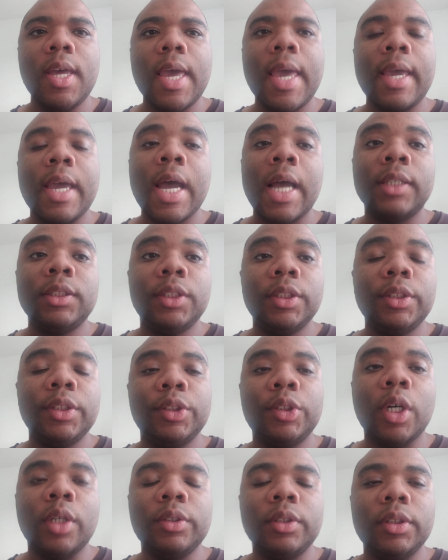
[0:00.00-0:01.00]
Hey guys, this is
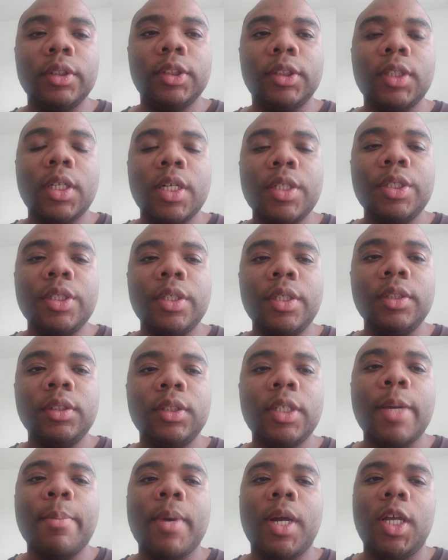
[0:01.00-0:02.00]
Dawson Discussions,
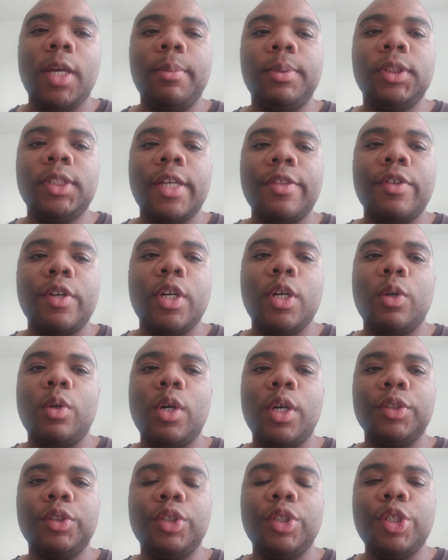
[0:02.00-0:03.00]
and my name is Nathan L.
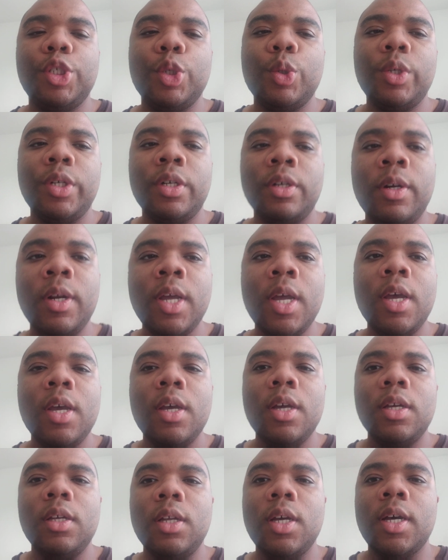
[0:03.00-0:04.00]
Dawson Jr.
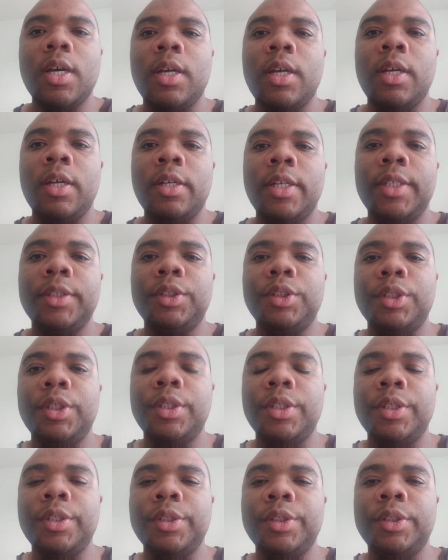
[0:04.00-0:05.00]
This
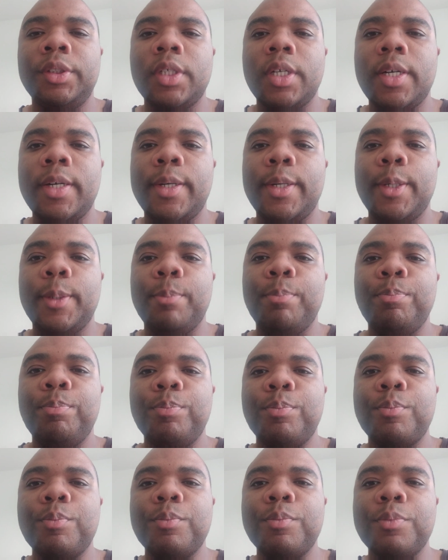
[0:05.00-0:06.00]
is
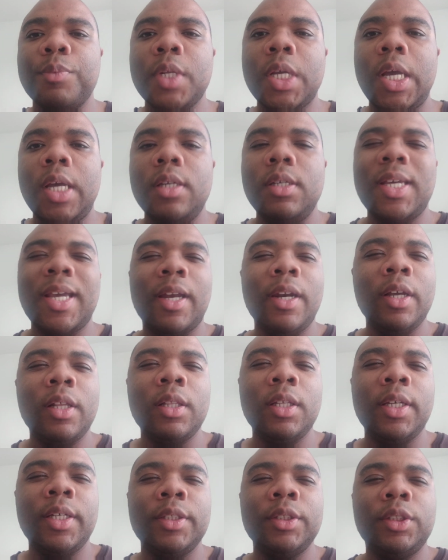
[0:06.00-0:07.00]

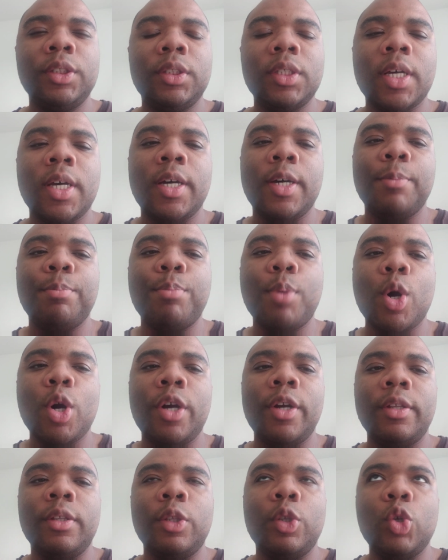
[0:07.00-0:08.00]
technically it's
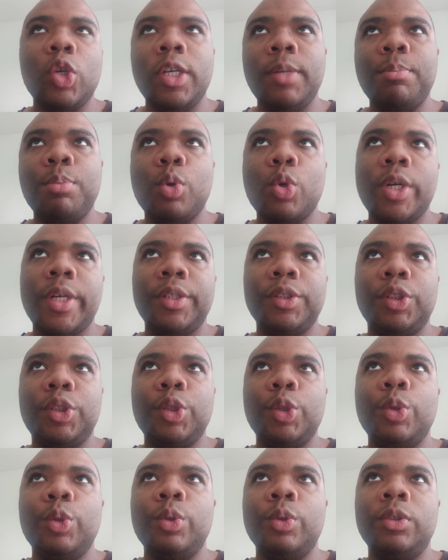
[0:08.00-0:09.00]
part
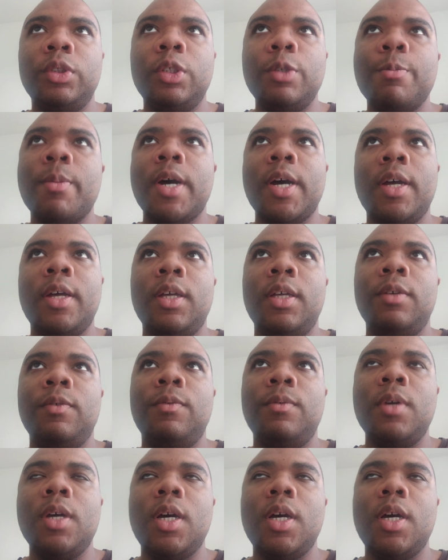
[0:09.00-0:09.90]
3.2 to my